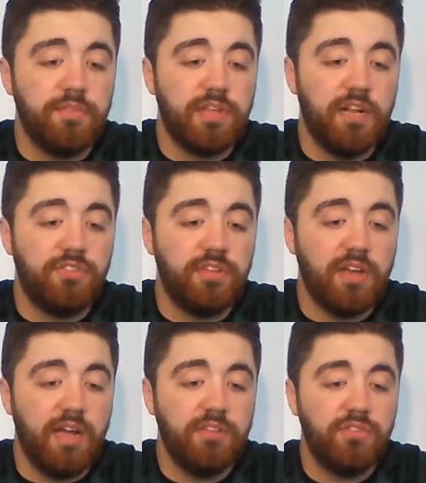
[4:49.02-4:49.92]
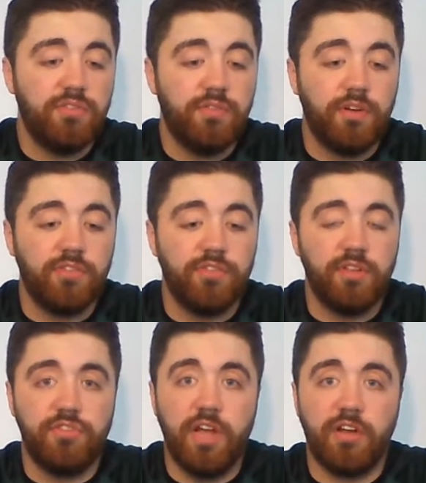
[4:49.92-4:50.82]
Tennessee Titans versus
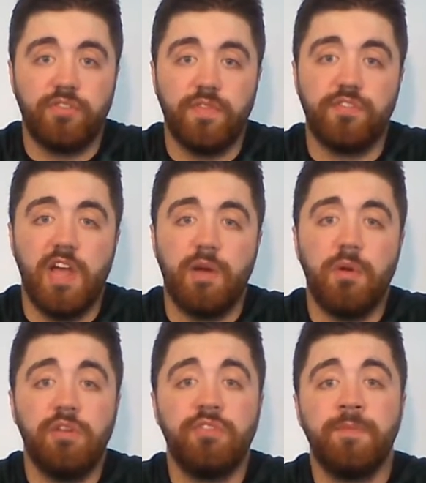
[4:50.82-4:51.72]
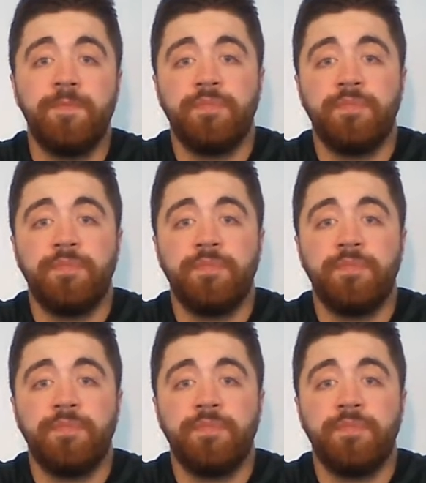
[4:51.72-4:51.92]
the Jacksonville Jaguars.